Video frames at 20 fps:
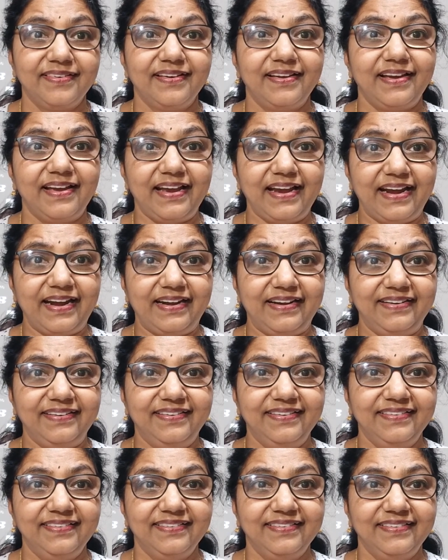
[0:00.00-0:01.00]
And
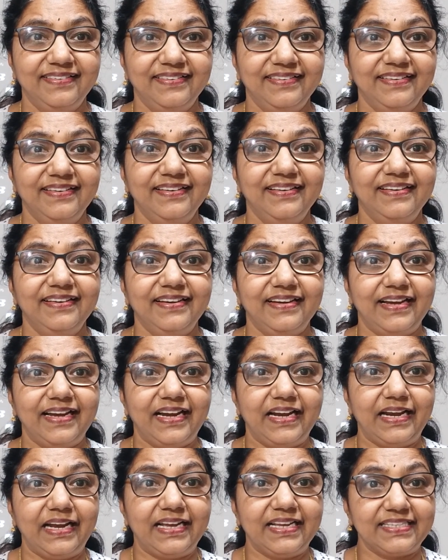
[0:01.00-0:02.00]

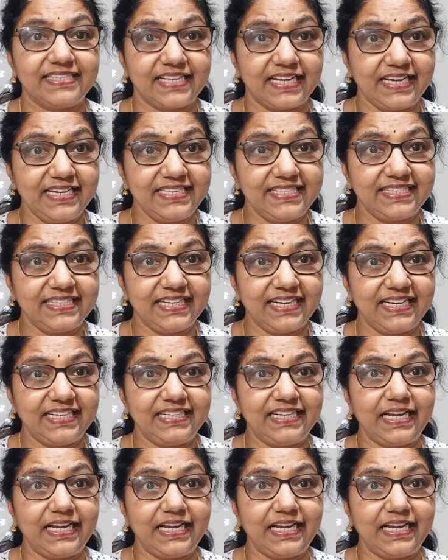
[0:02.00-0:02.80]
as I said,